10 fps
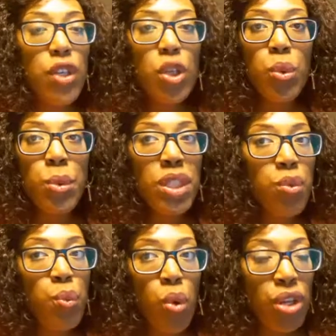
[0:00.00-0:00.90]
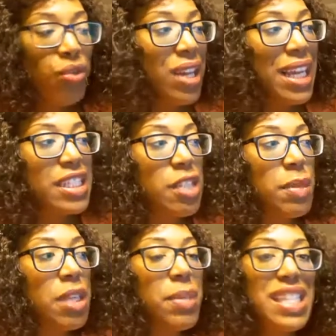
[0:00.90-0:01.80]
for who we were created to
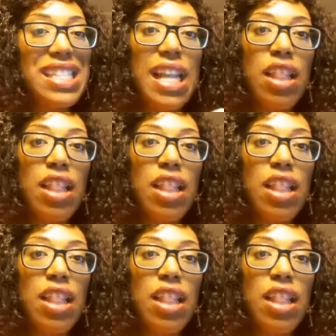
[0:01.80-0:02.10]
be, but it's a